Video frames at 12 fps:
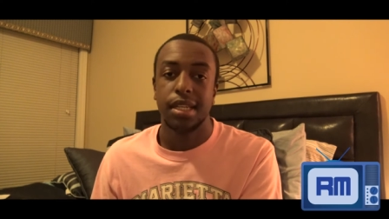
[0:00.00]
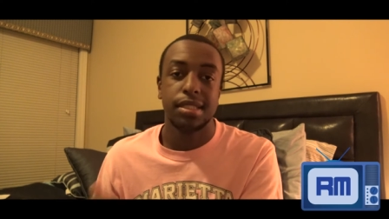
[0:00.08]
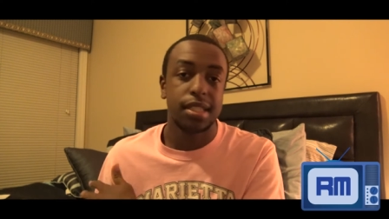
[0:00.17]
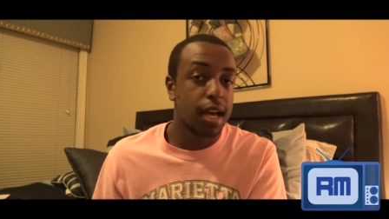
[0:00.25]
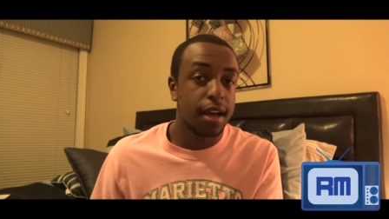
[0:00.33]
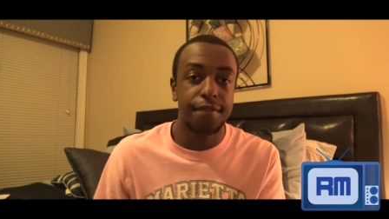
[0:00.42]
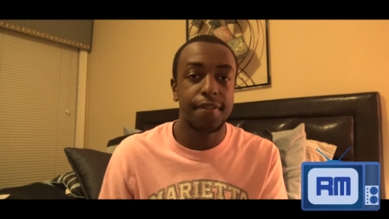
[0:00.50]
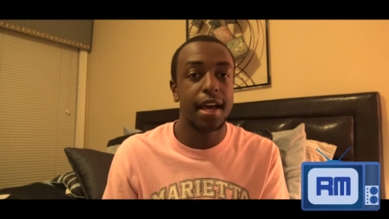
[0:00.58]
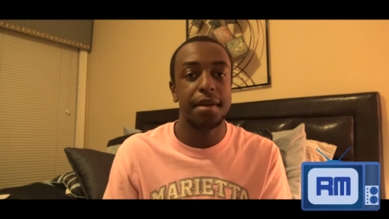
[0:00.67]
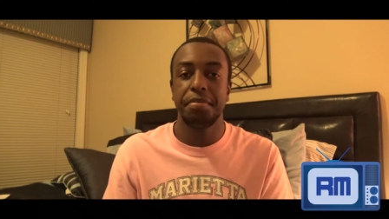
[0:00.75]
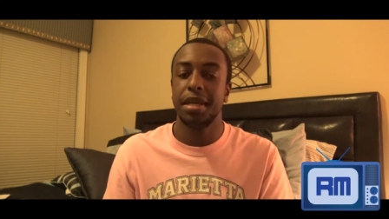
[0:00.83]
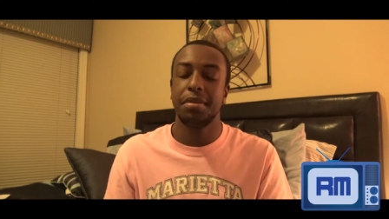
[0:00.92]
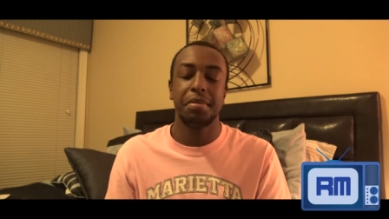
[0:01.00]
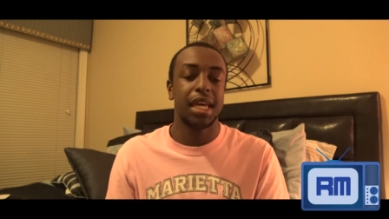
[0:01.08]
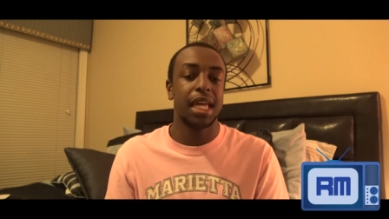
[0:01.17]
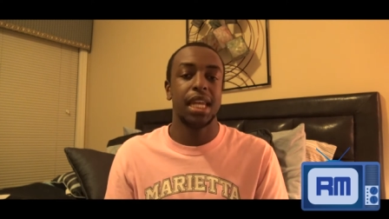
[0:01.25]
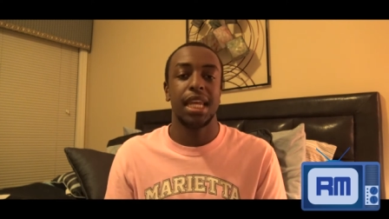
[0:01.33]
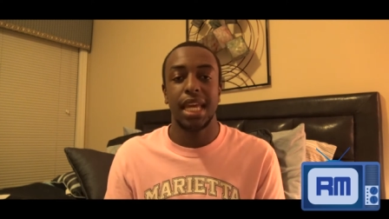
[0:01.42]
top five big
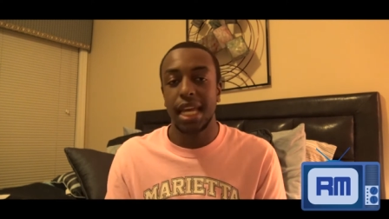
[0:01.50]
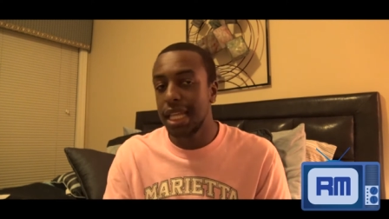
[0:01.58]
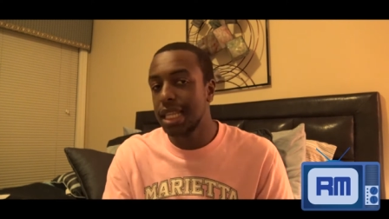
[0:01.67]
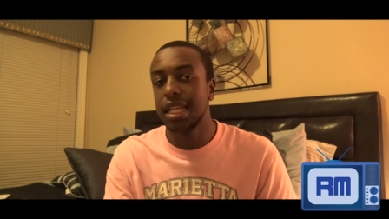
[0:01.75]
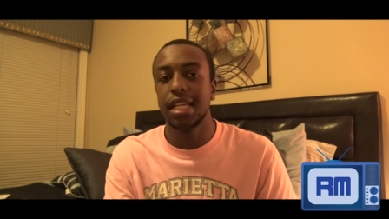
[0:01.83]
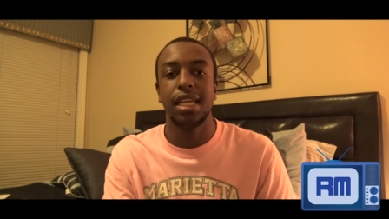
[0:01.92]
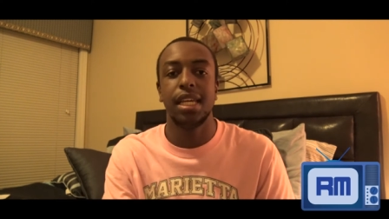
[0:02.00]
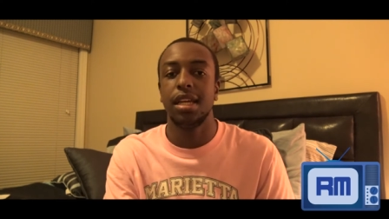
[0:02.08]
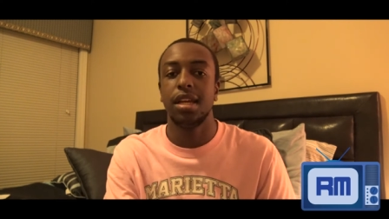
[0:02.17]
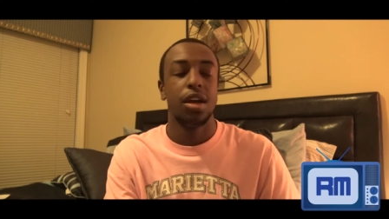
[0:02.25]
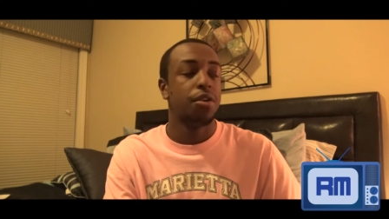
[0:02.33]
man in the league,